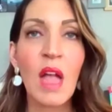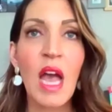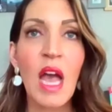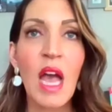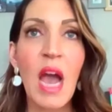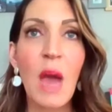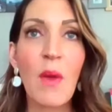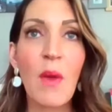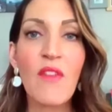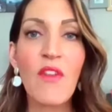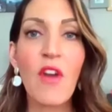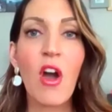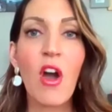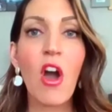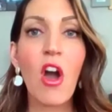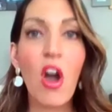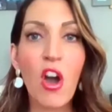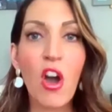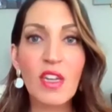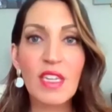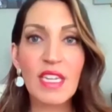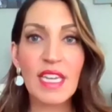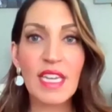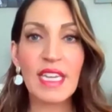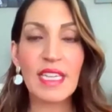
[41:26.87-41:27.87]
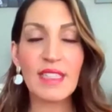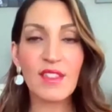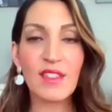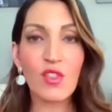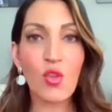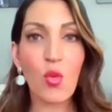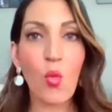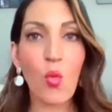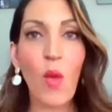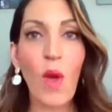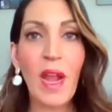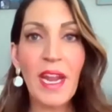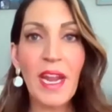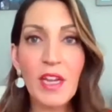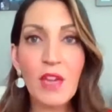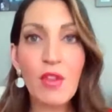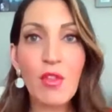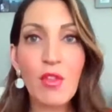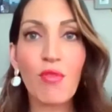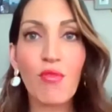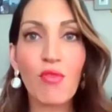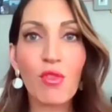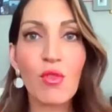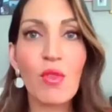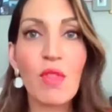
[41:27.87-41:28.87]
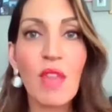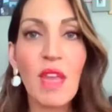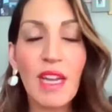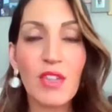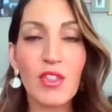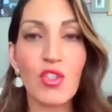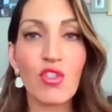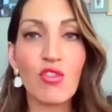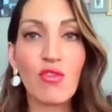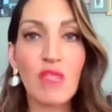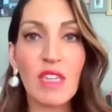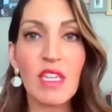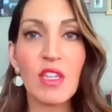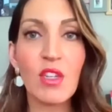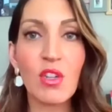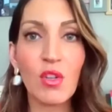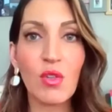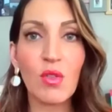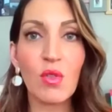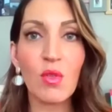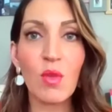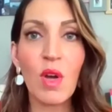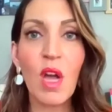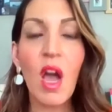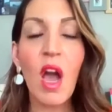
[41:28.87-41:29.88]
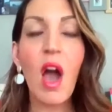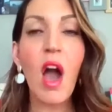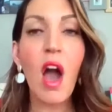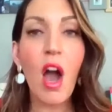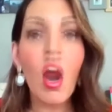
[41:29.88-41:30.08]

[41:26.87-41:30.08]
however hard it is to wade through that treacle,